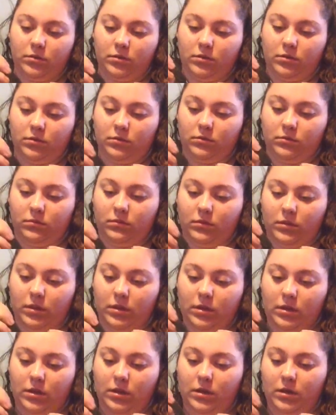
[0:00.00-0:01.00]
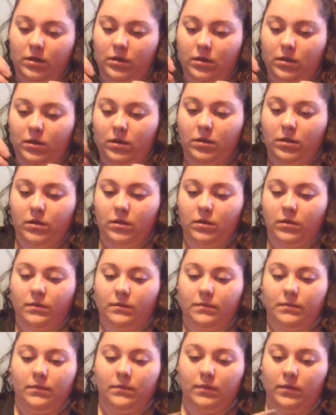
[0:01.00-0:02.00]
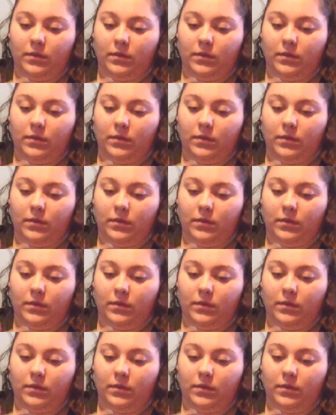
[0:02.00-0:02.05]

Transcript: So,